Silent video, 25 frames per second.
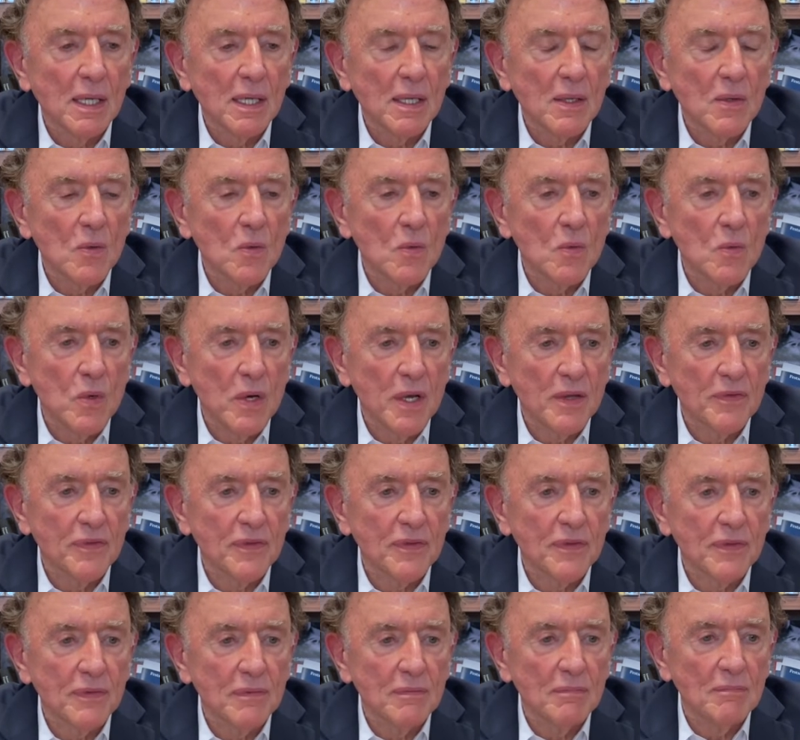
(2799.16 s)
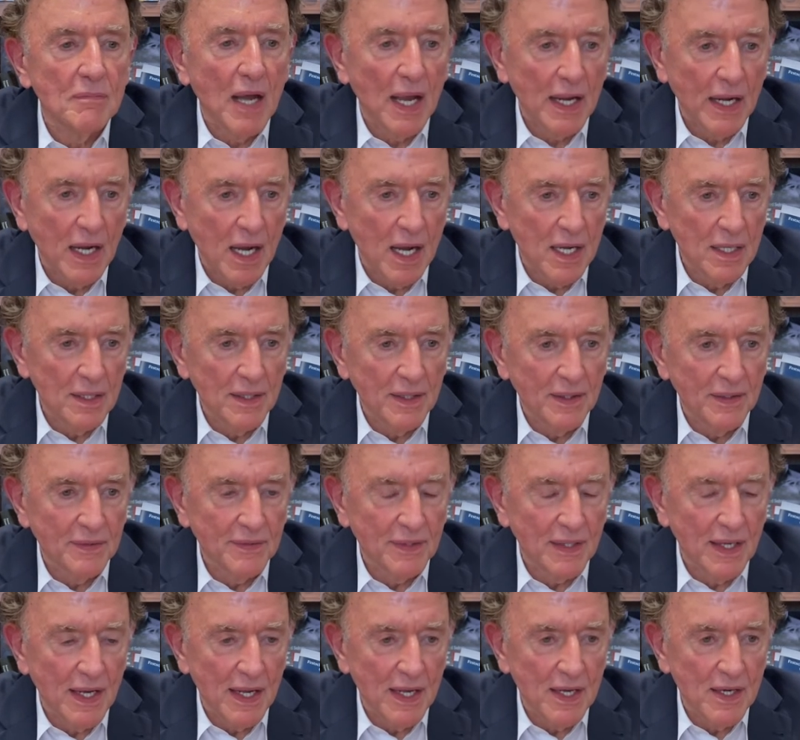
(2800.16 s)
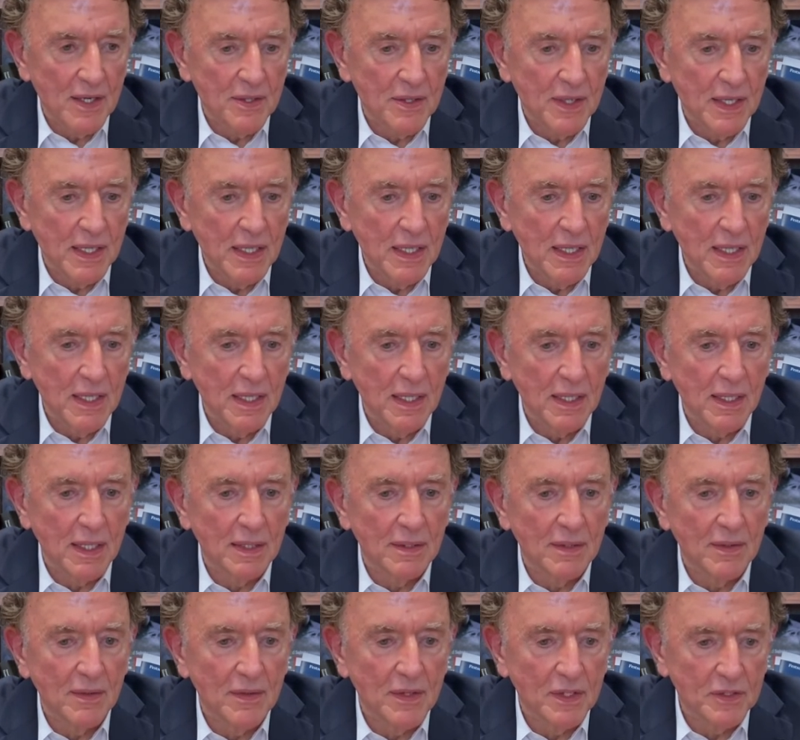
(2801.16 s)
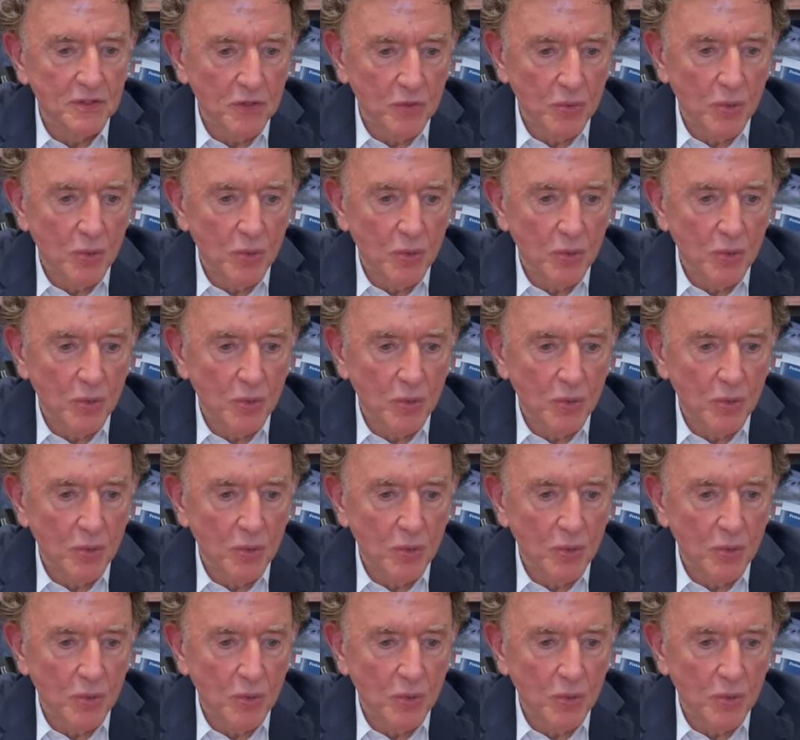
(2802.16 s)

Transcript: with my colleagues in ARE and the